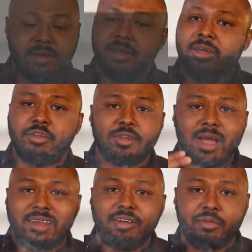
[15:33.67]
Another thing
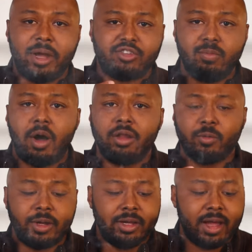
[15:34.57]
I love about smaller
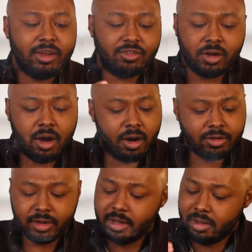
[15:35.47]
ring gauge
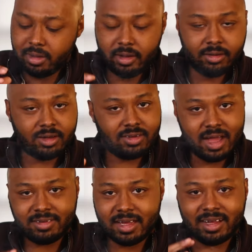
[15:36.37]
cigars, does
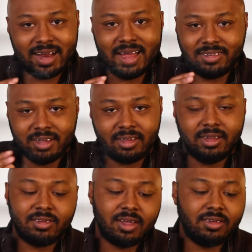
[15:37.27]
not take a lot to get
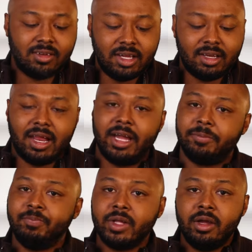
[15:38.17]
these things lit. Like
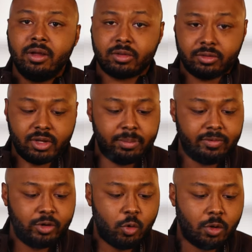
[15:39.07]
some
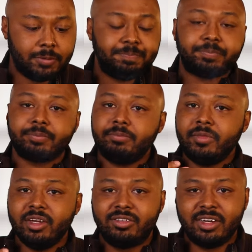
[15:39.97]
of your
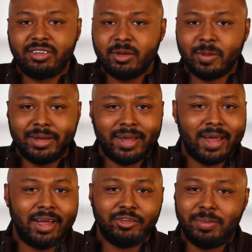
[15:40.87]
60 ring
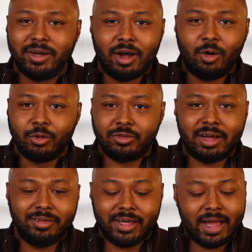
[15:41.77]
gauge, big old
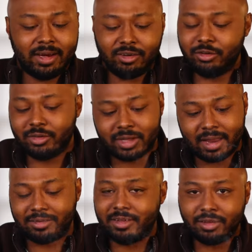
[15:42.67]
70, 80s, you just
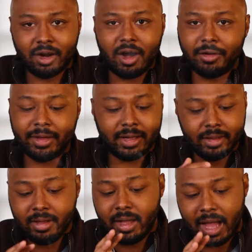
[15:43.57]
gotta sit there all day.
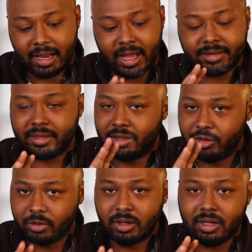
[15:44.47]
I like these,
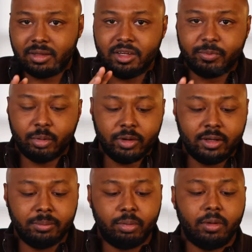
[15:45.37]
you can get these
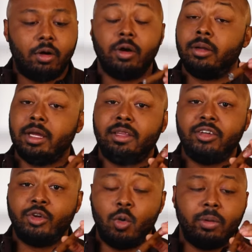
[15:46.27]
pretty, or get
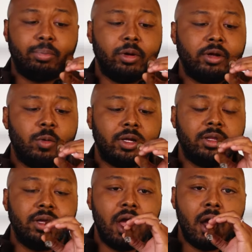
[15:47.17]
these going pretty quickly.